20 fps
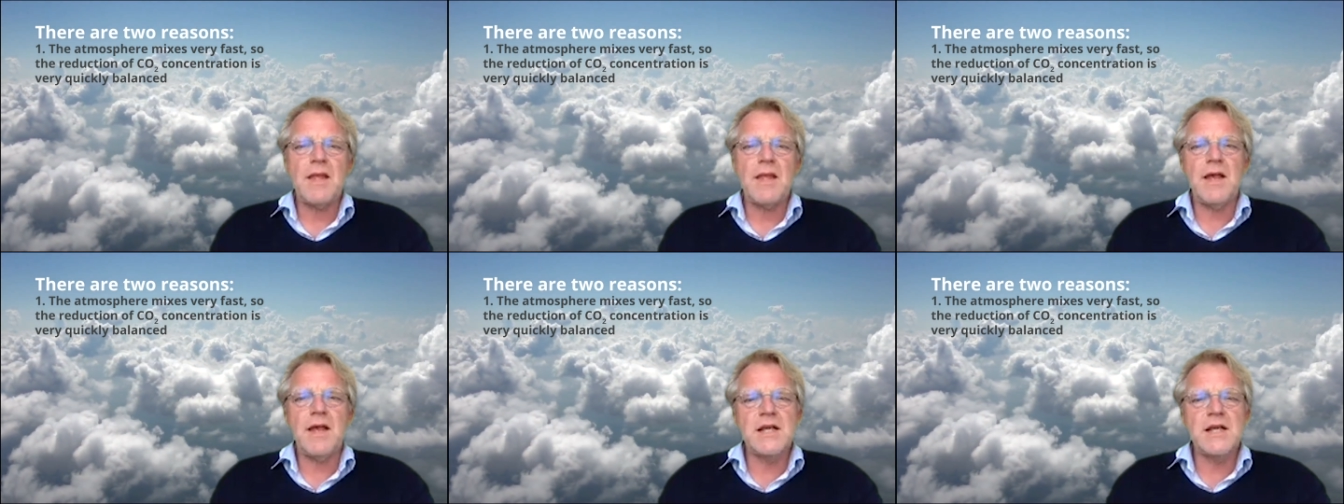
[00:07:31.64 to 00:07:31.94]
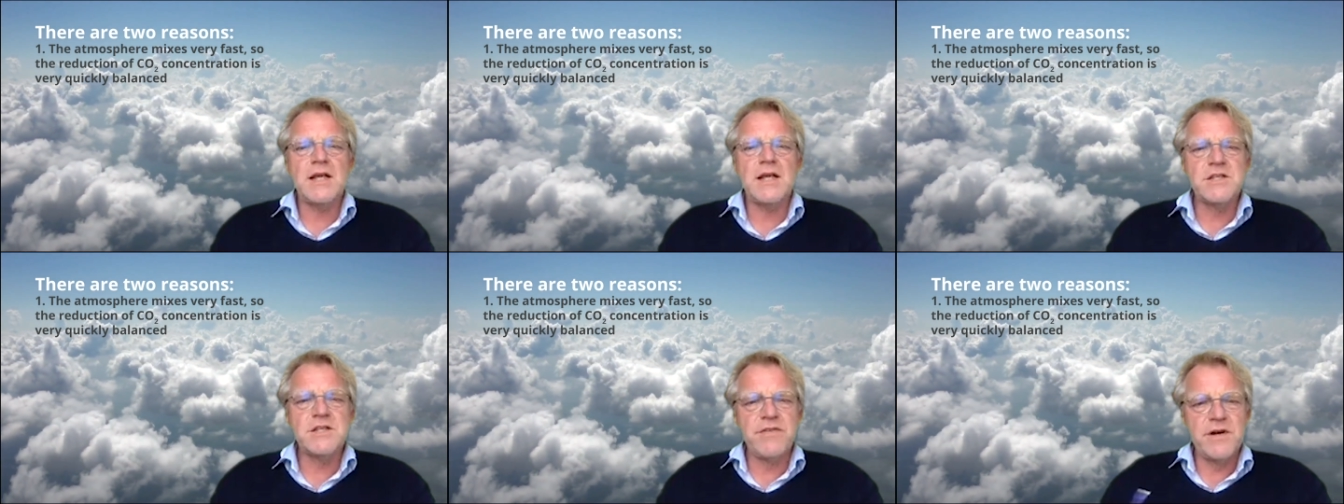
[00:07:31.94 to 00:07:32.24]

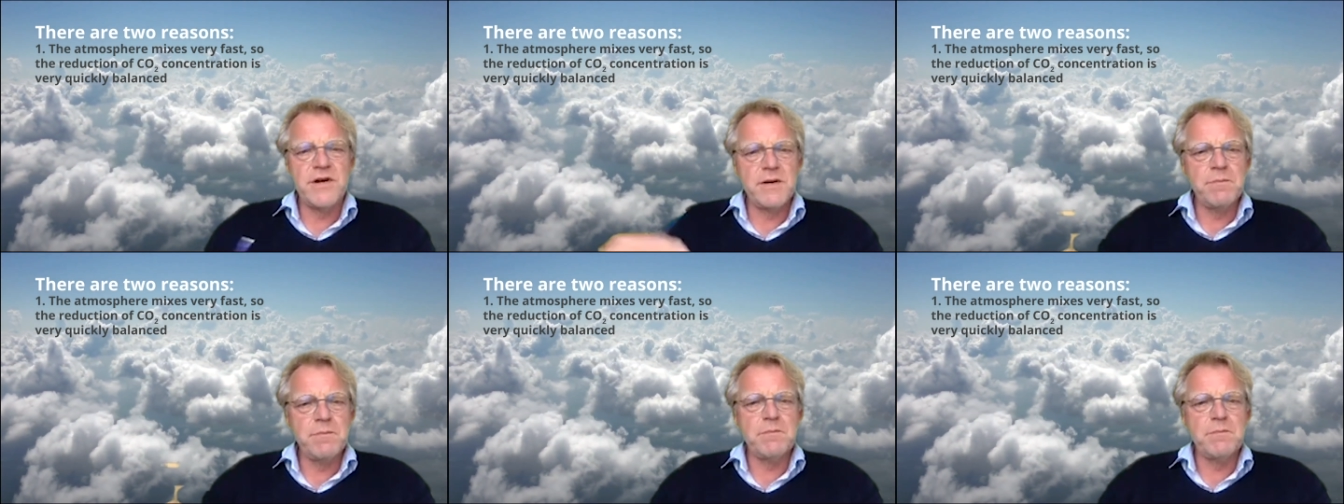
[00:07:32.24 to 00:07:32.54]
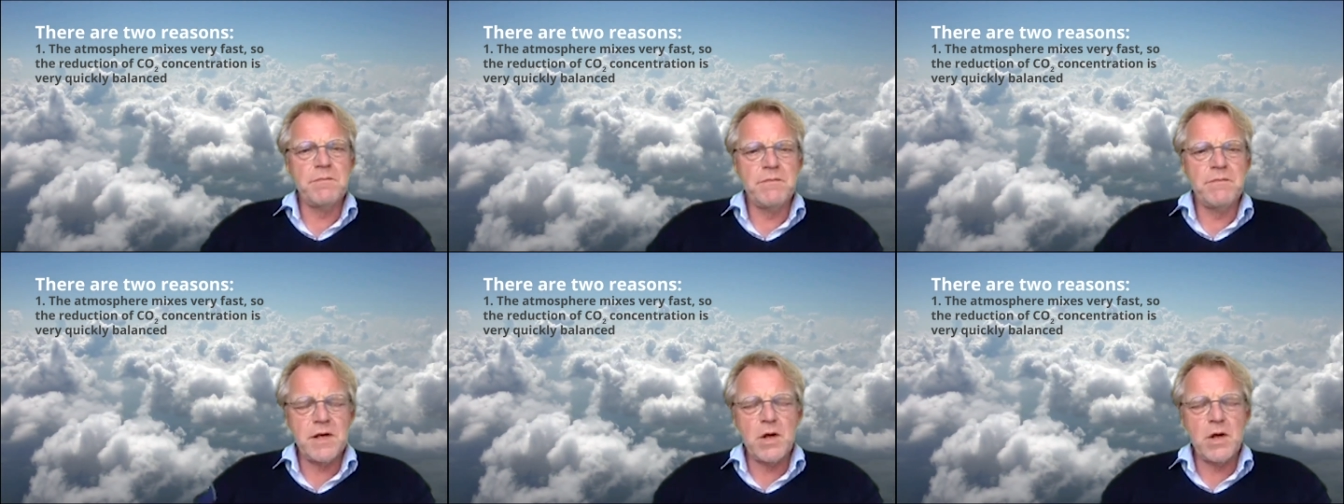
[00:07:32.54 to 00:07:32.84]
is very
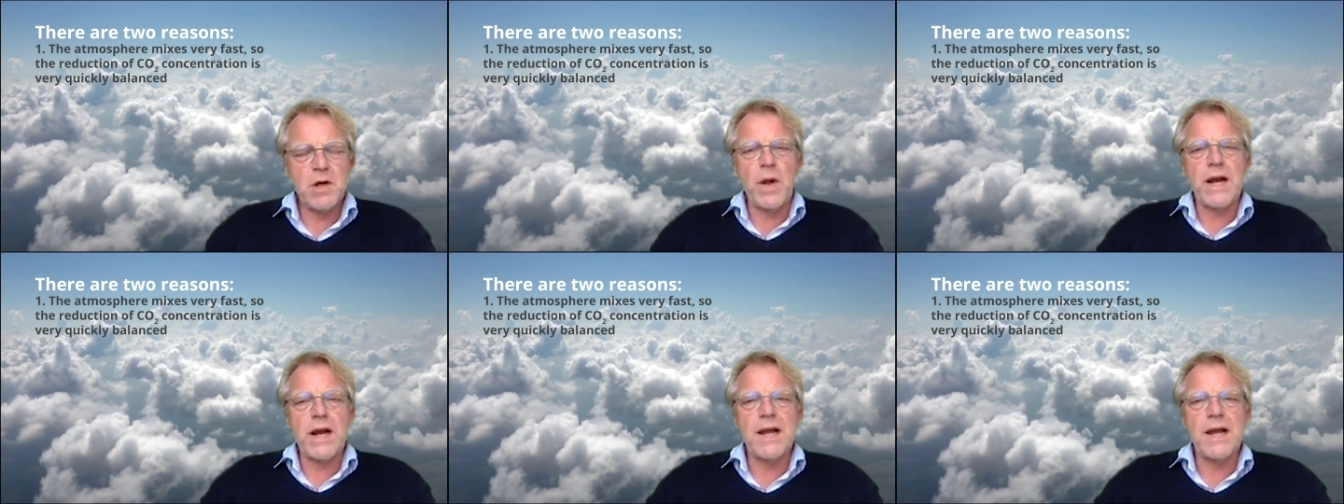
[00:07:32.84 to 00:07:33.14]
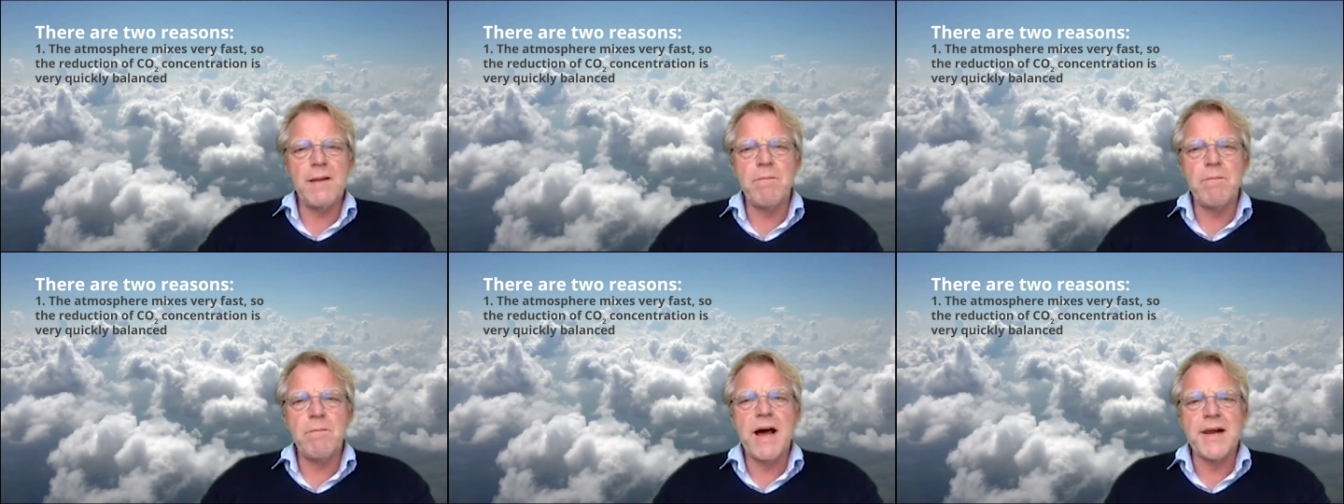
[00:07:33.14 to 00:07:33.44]
quickly
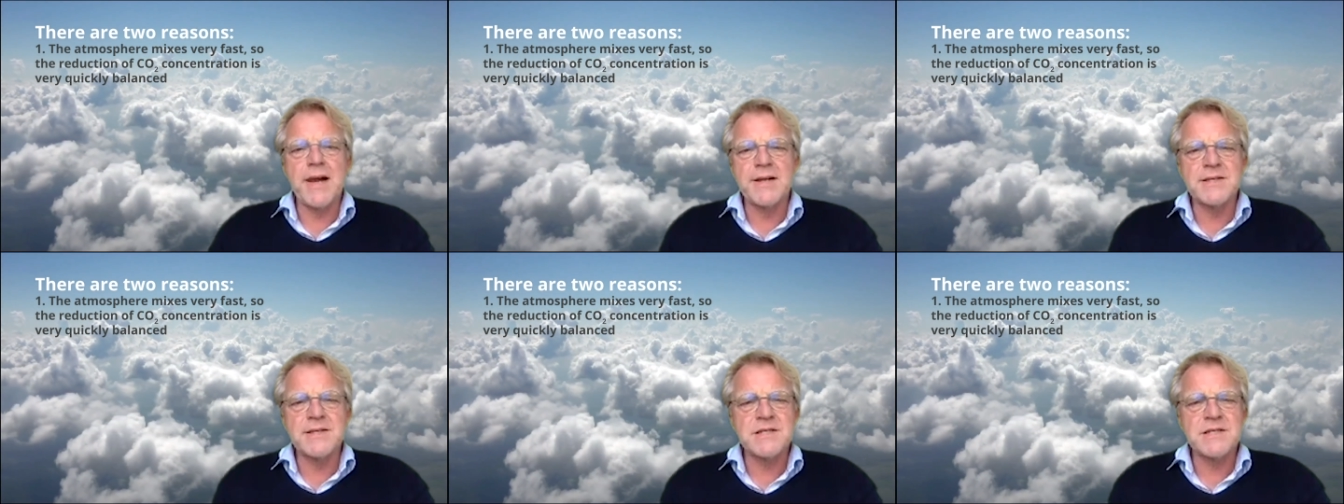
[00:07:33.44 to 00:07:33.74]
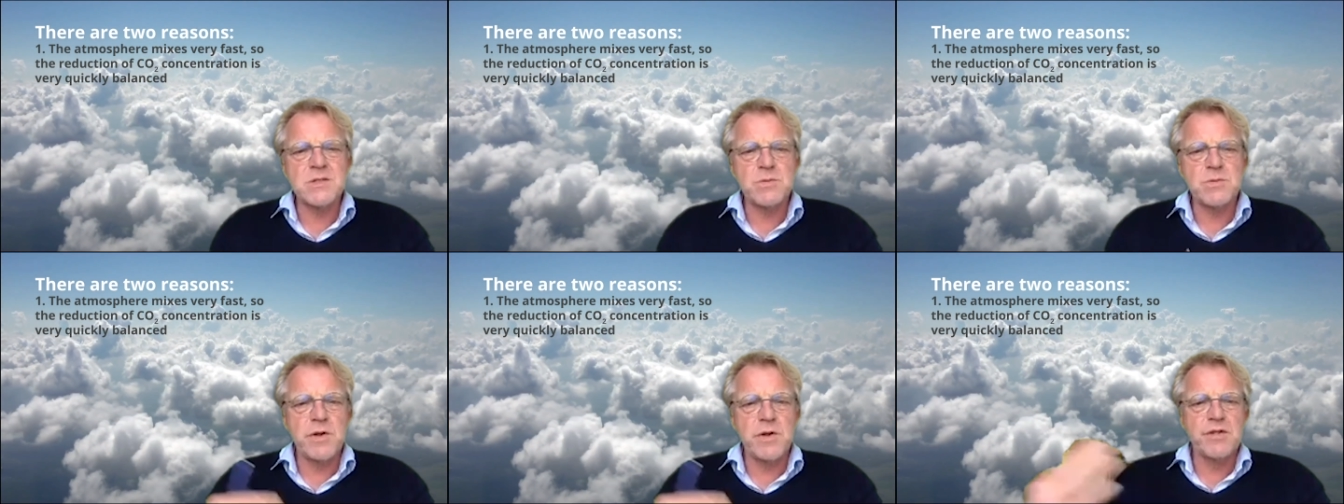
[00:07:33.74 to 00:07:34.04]

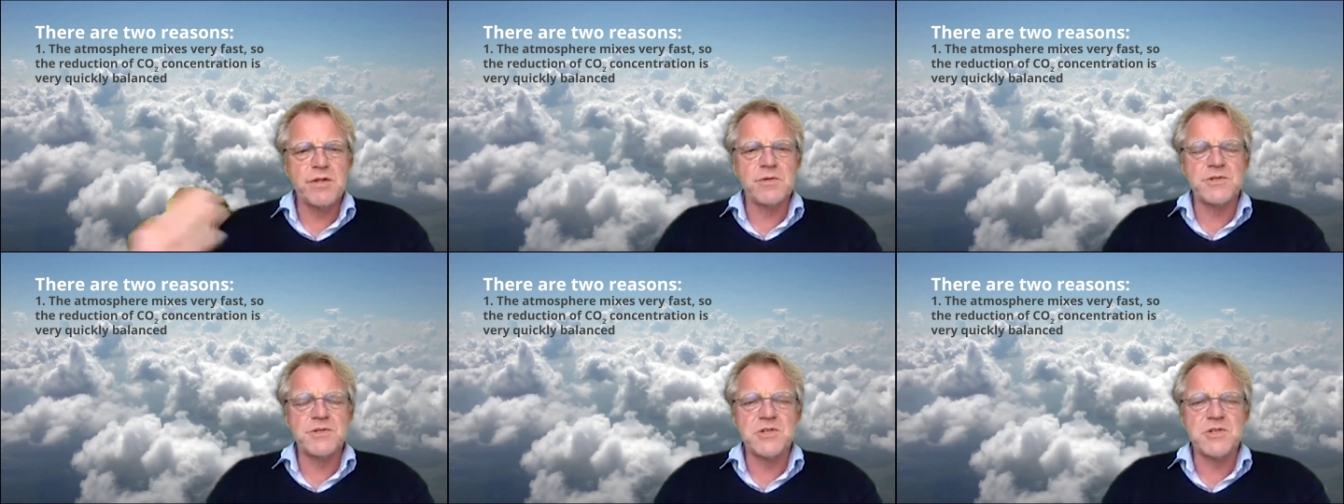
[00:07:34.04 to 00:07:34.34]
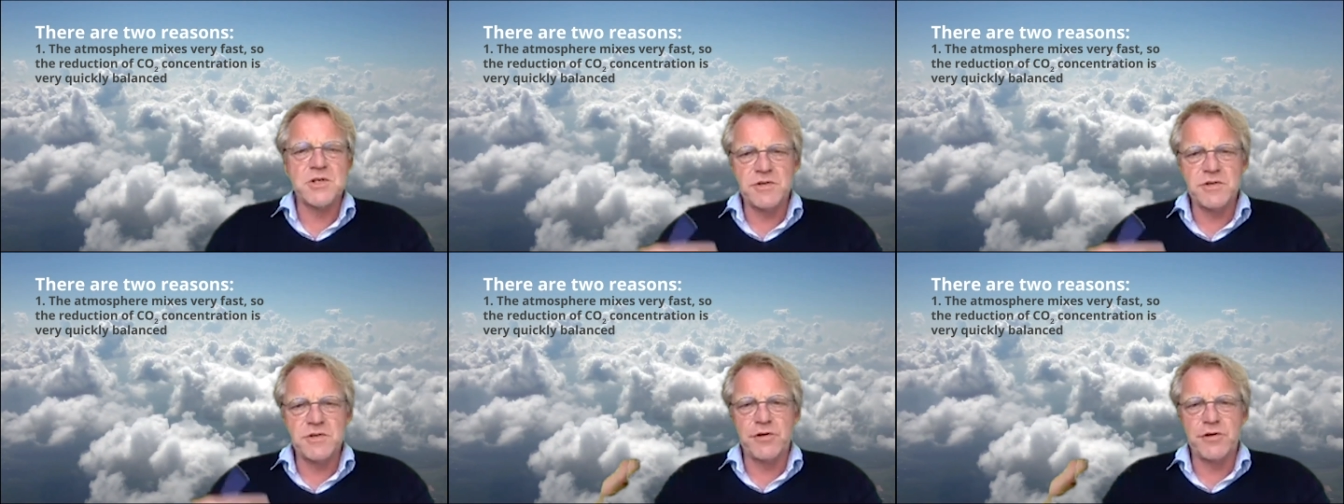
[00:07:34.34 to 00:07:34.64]
balanced with all
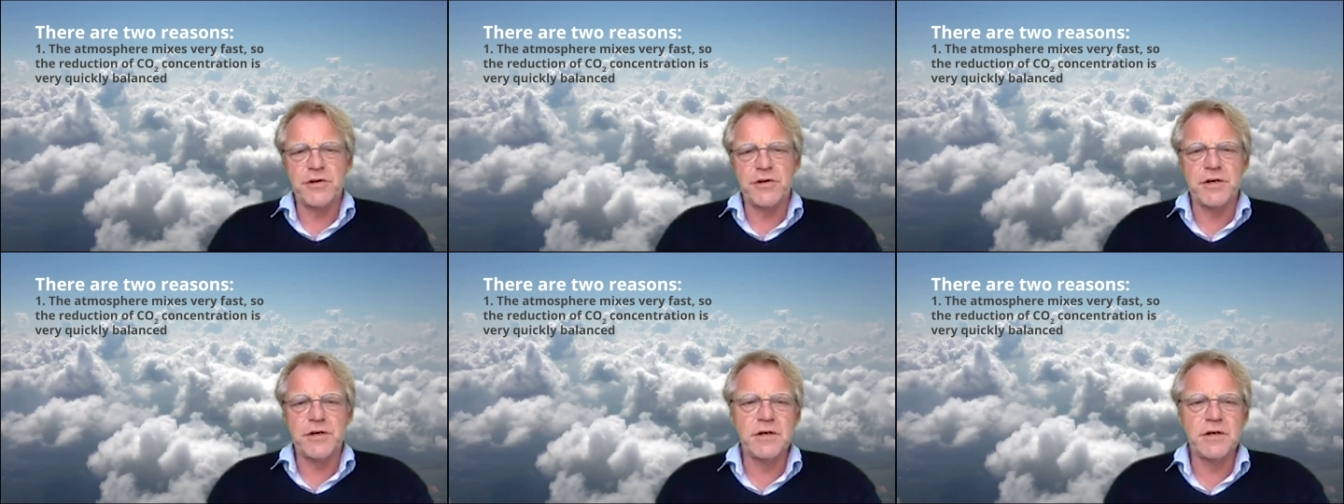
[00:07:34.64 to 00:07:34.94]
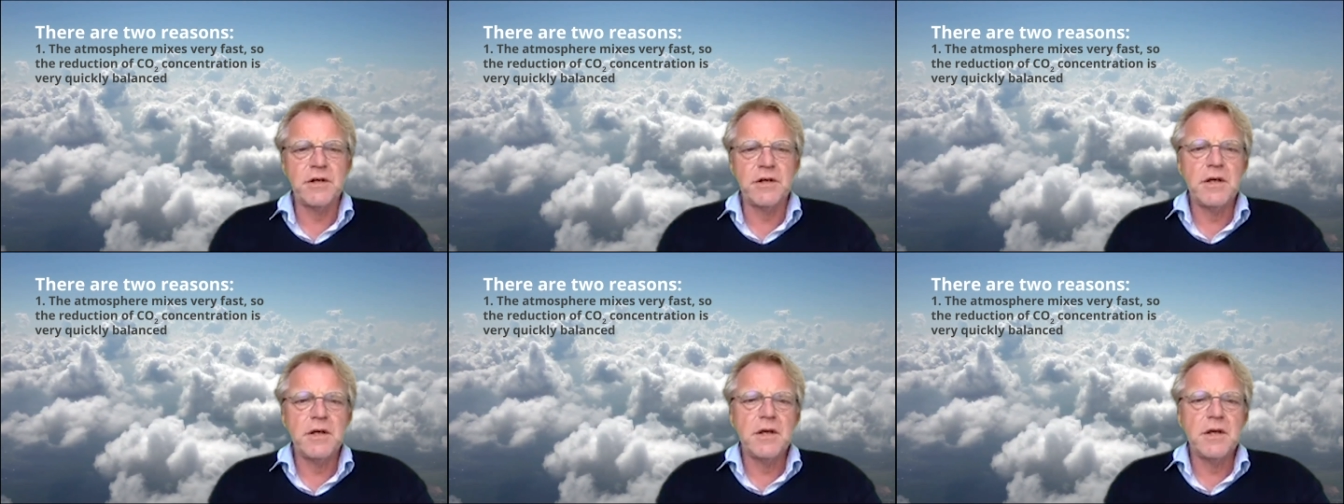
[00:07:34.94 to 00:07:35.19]
sorts of other